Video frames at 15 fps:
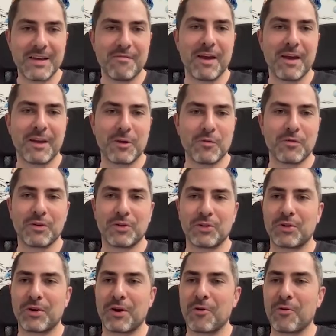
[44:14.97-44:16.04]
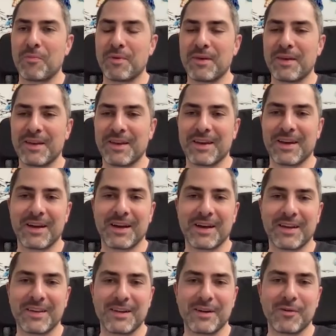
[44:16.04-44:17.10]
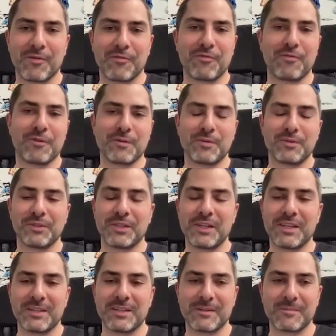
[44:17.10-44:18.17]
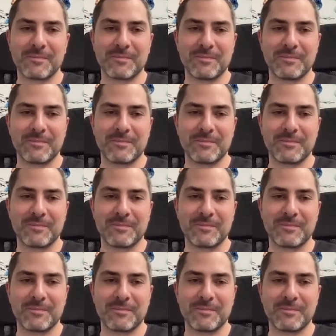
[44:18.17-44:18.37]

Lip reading: Vancouver and Toronto being, affordable cities.